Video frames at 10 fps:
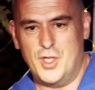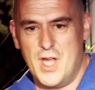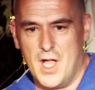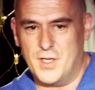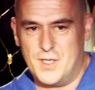
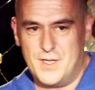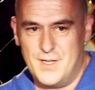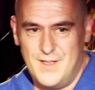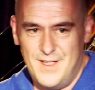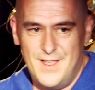judged
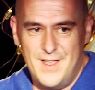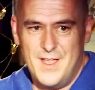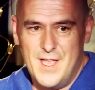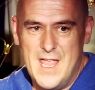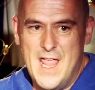
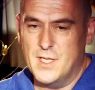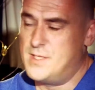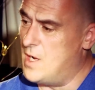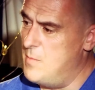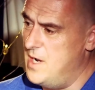in
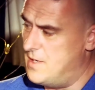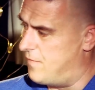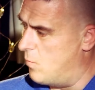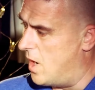so many different